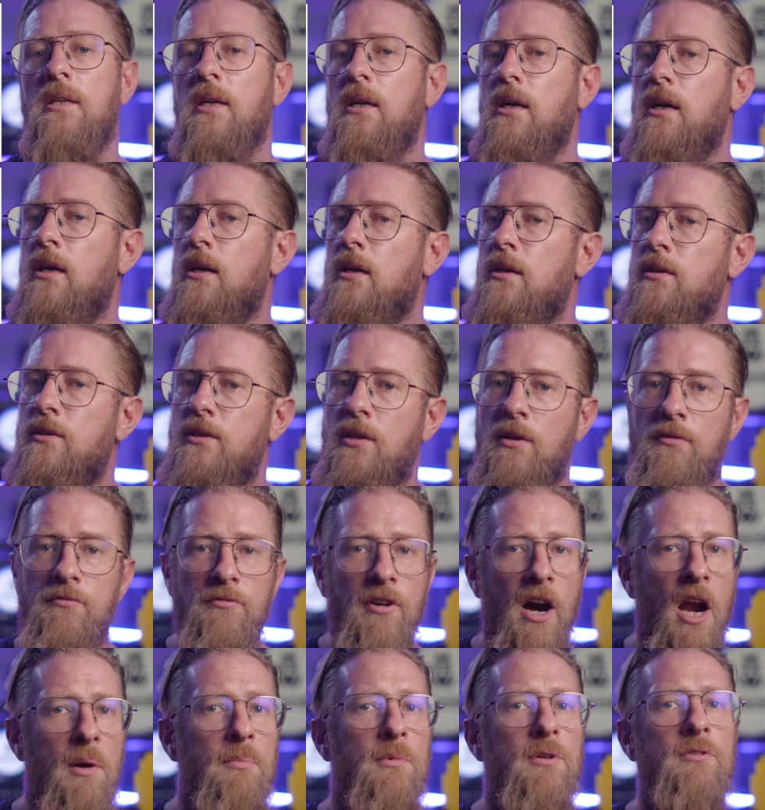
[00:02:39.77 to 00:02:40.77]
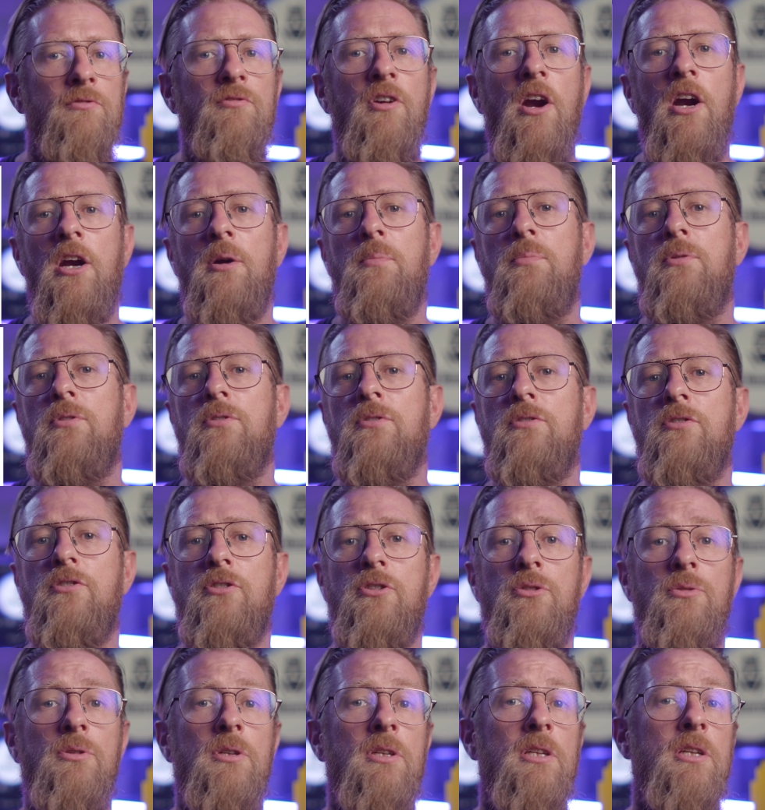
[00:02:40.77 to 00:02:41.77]
the environment variables
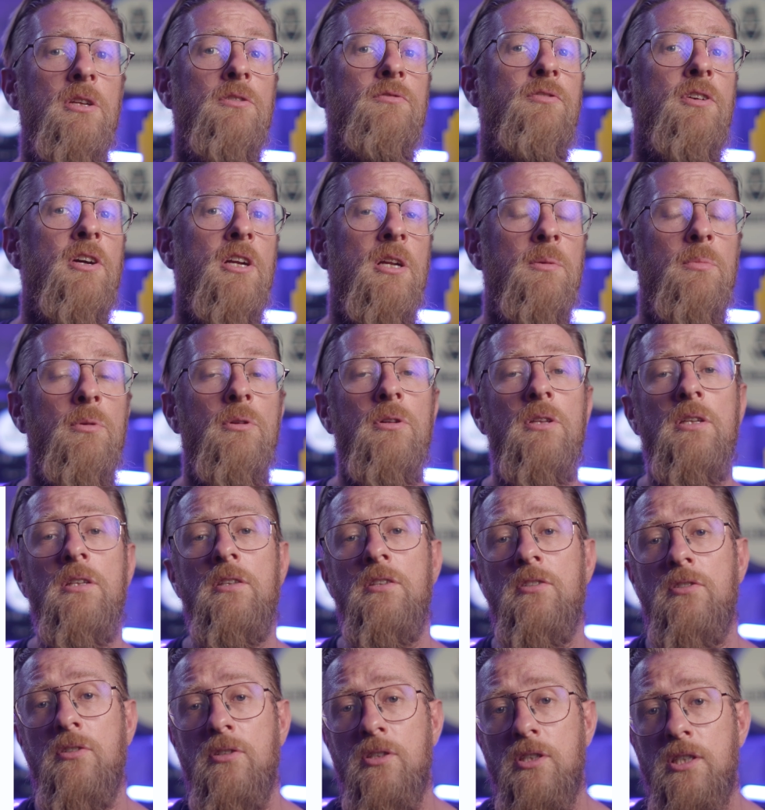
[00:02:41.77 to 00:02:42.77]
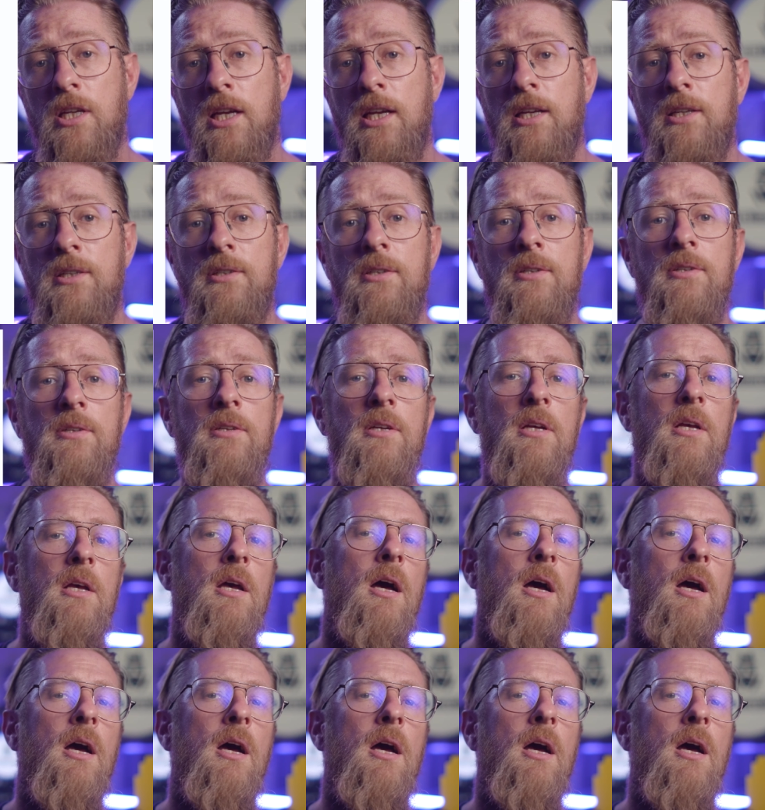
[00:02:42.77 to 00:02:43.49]
currently available in this container,